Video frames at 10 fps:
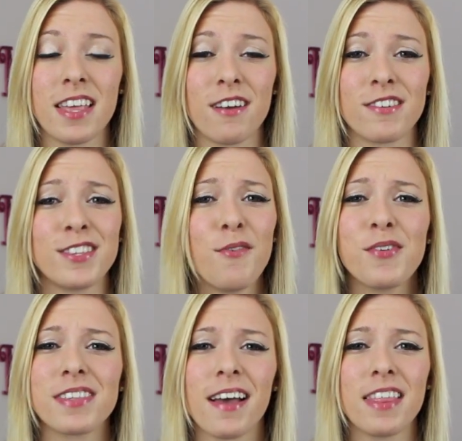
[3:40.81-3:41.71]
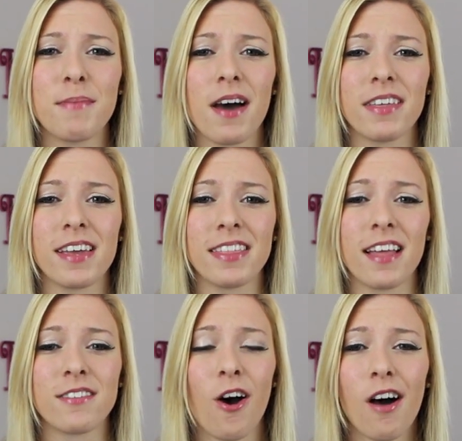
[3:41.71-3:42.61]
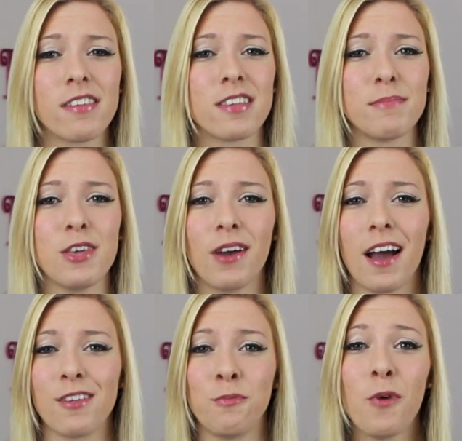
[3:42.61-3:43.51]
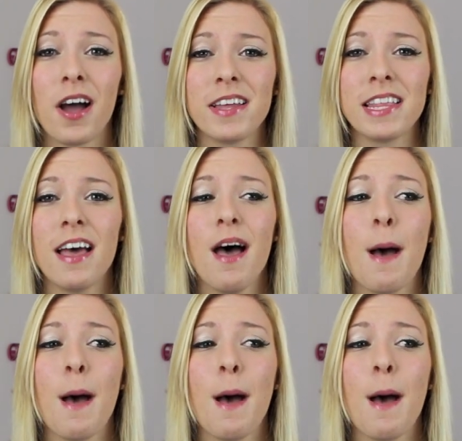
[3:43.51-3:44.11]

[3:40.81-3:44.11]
they are so excited about it, and that's awesome that you guys won,